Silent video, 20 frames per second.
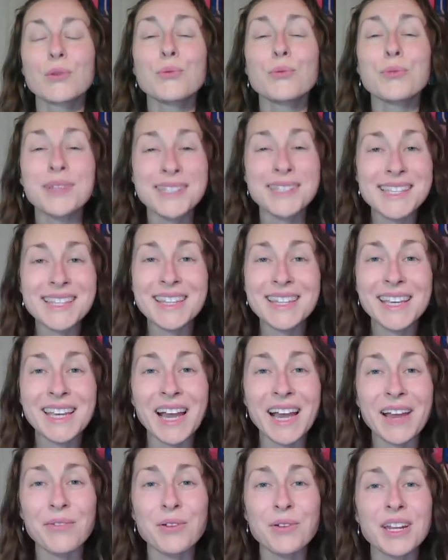
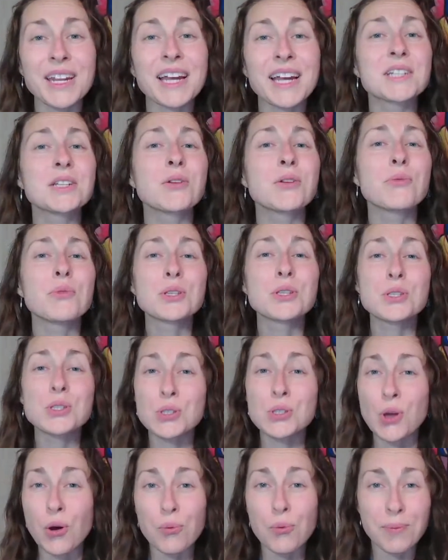Recently, I've connected with
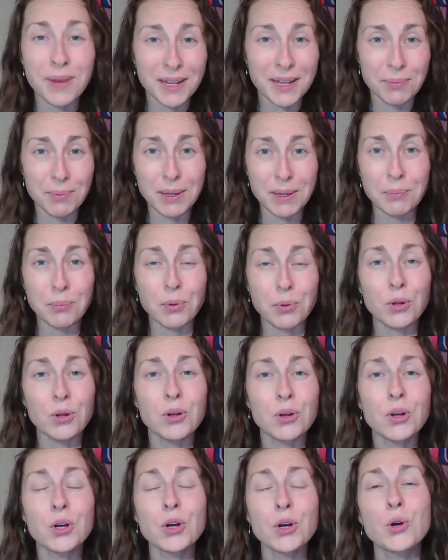so many
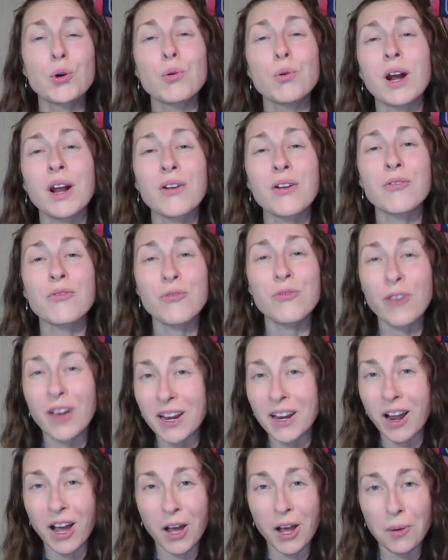people who are
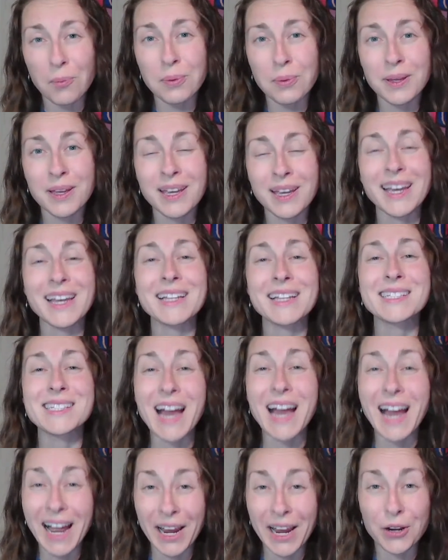fed up and
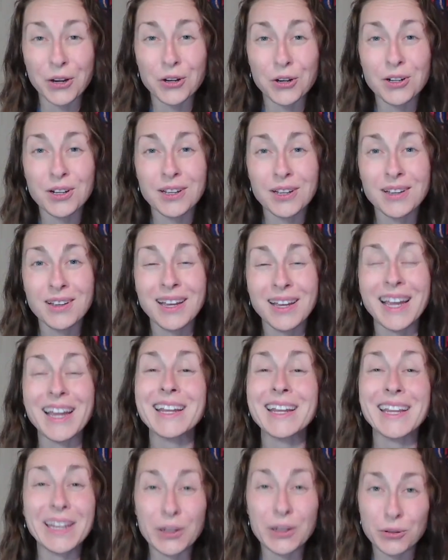tired
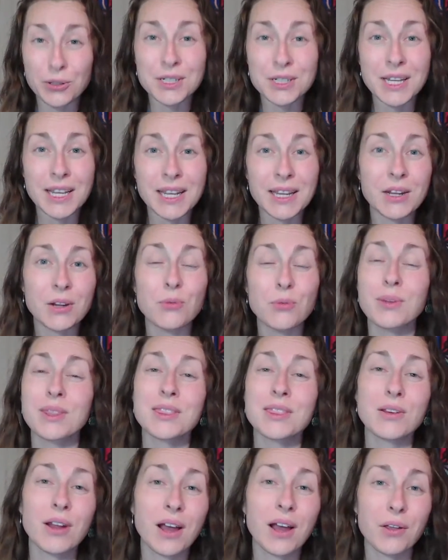and irritated
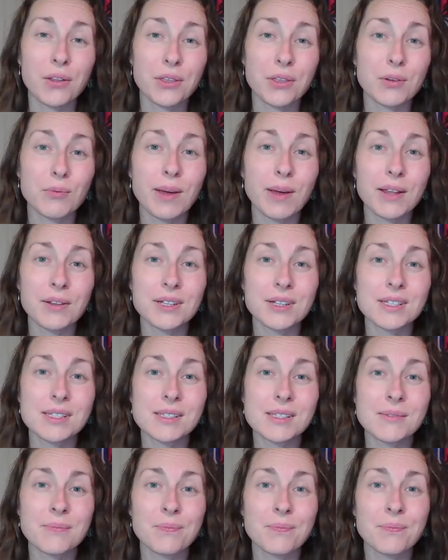with their health and
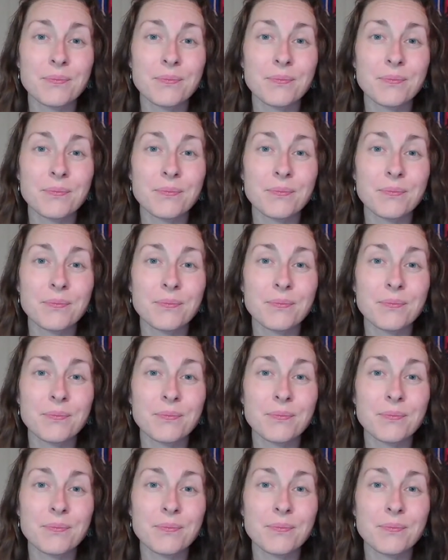wellness.